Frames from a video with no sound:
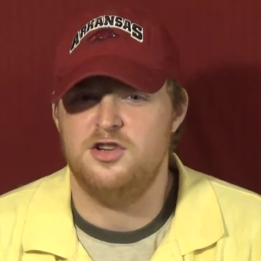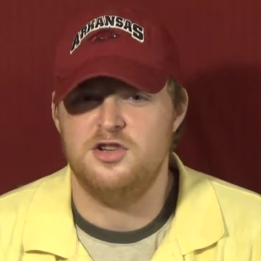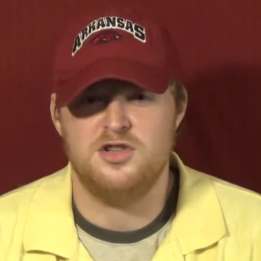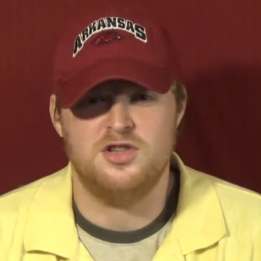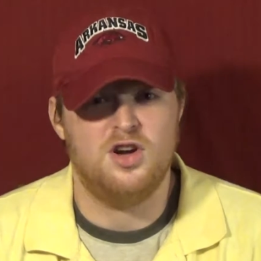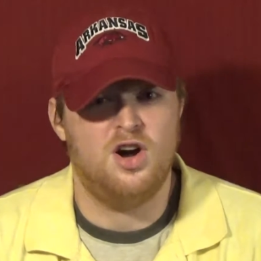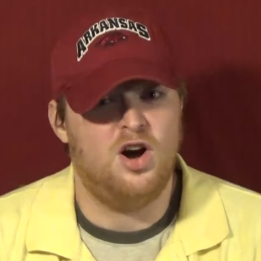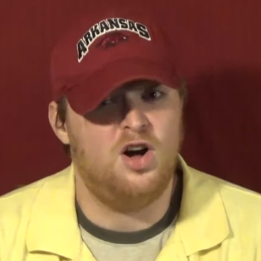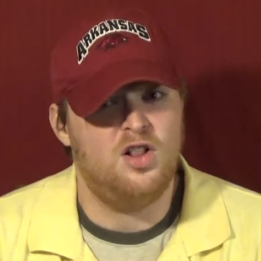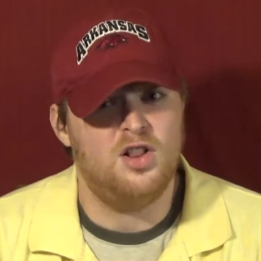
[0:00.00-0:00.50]
just
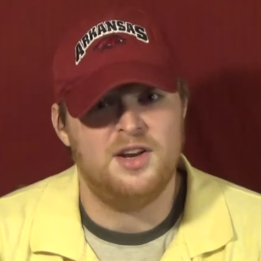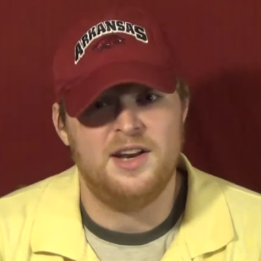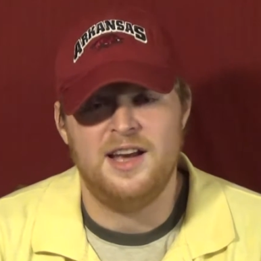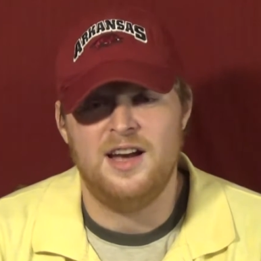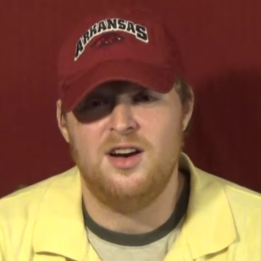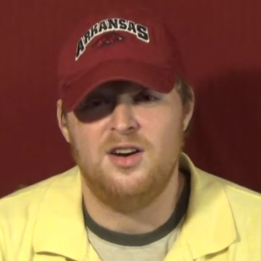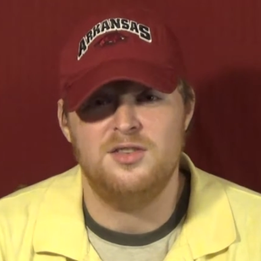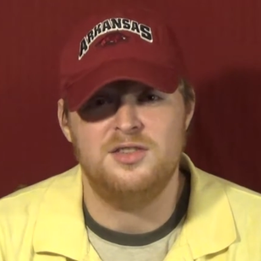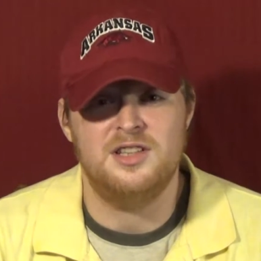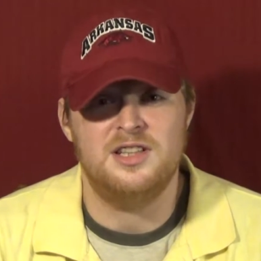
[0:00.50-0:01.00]
calling
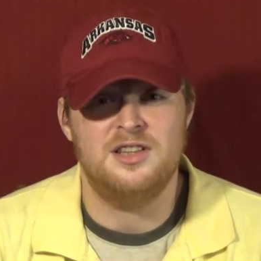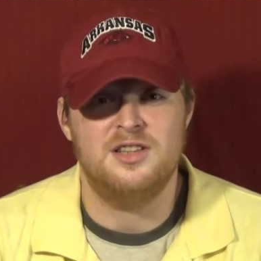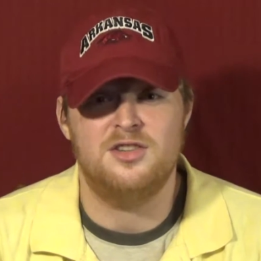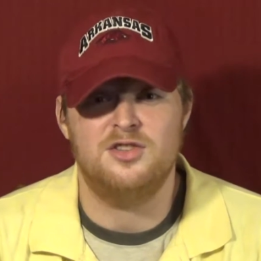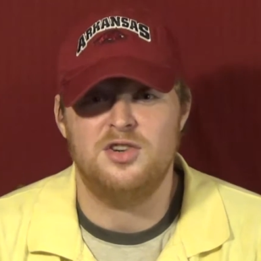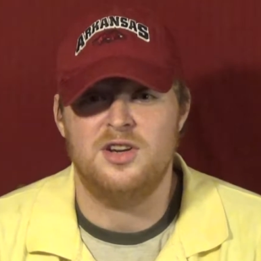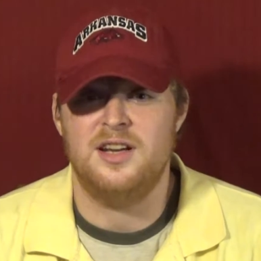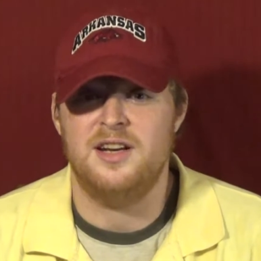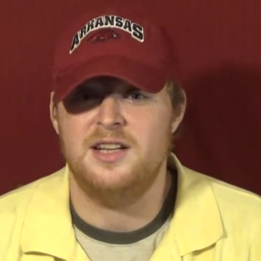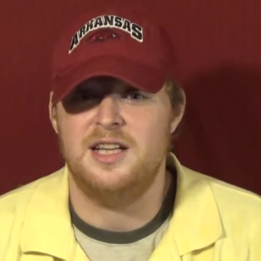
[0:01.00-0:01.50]
out and they're
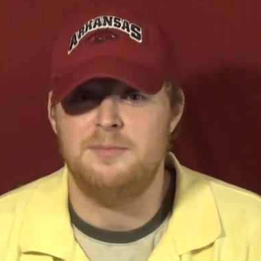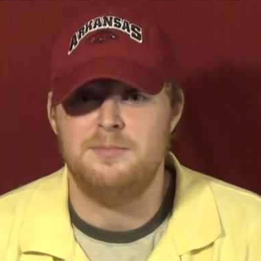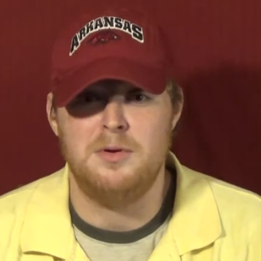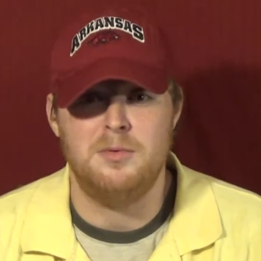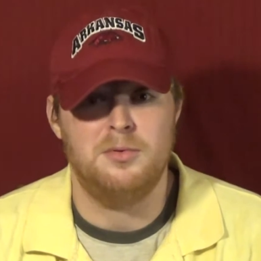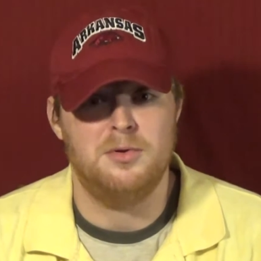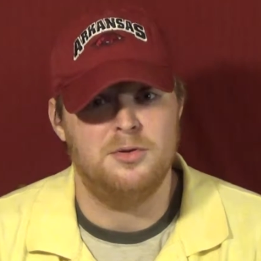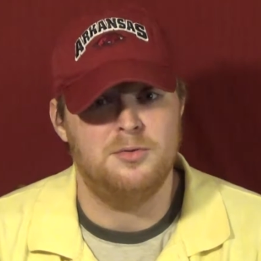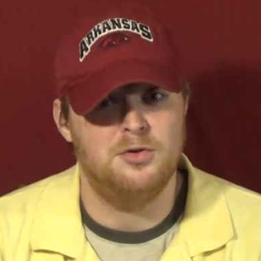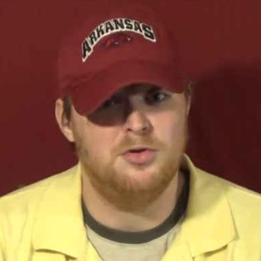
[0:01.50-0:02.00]
trying to get
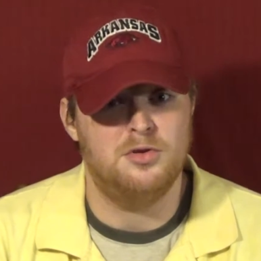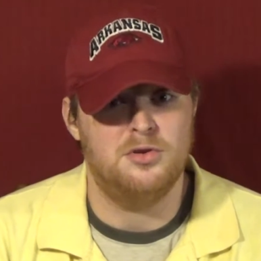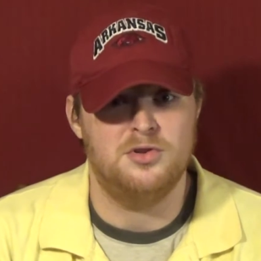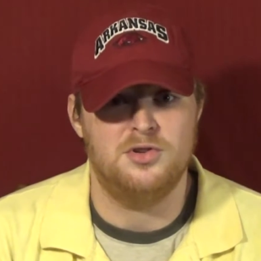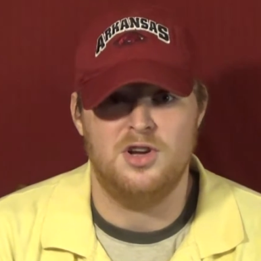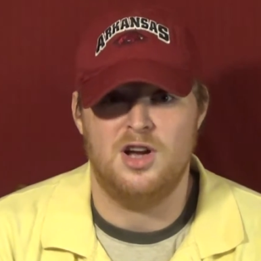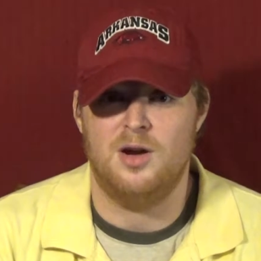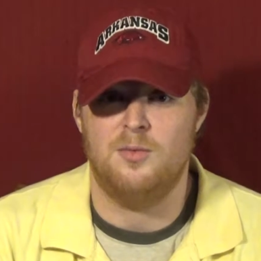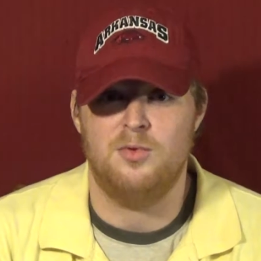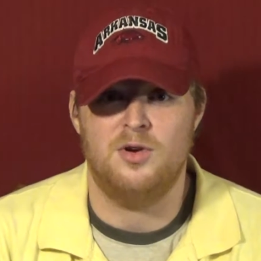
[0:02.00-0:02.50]
people to do their
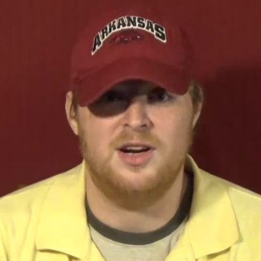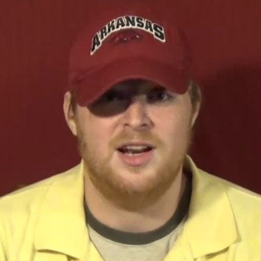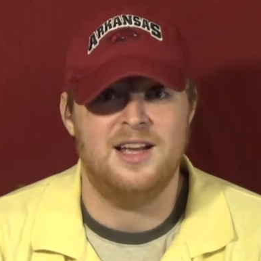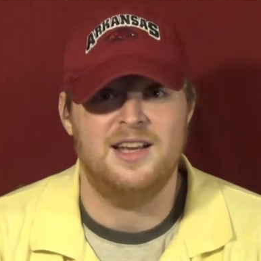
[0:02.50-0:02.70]
job right.